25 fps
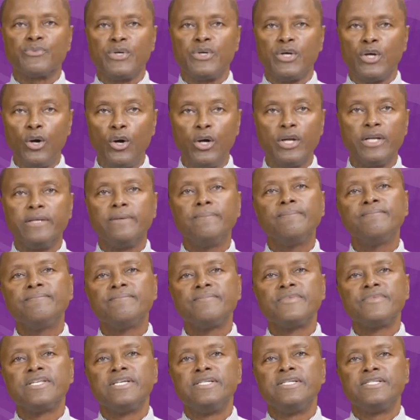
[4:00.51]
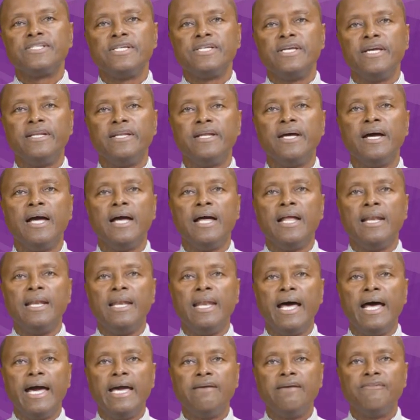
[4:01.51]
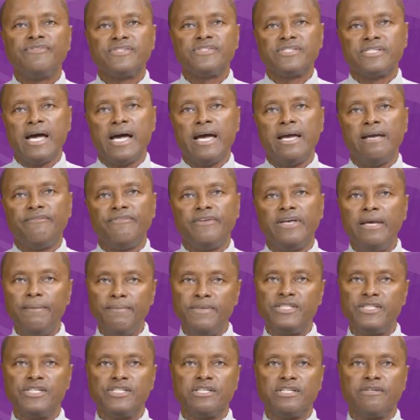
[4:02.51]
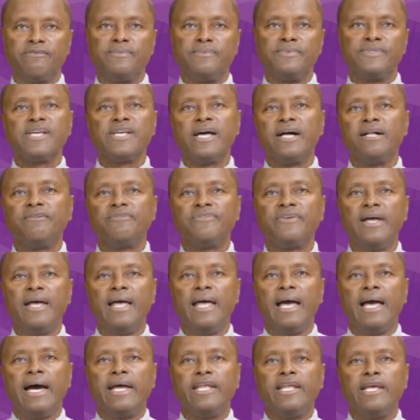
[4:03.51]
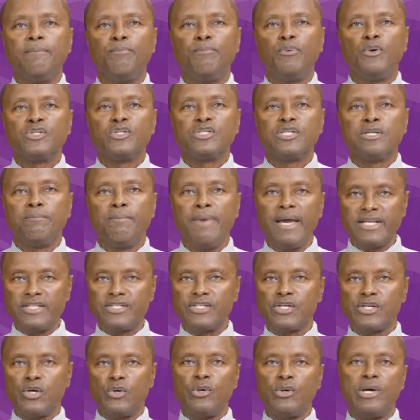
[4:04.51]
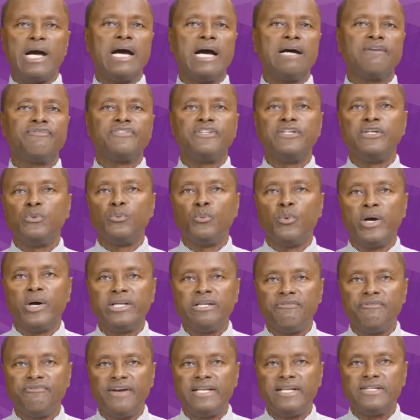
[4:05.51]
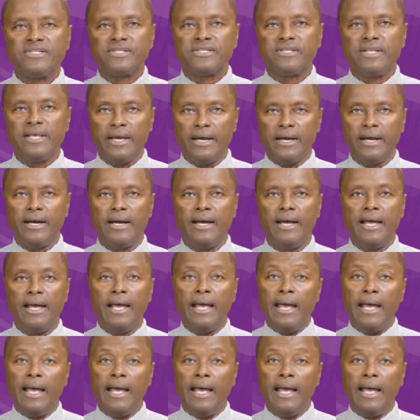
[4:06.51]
recalling seeing life-size images of himself at airports in Mexico after he'd won events there.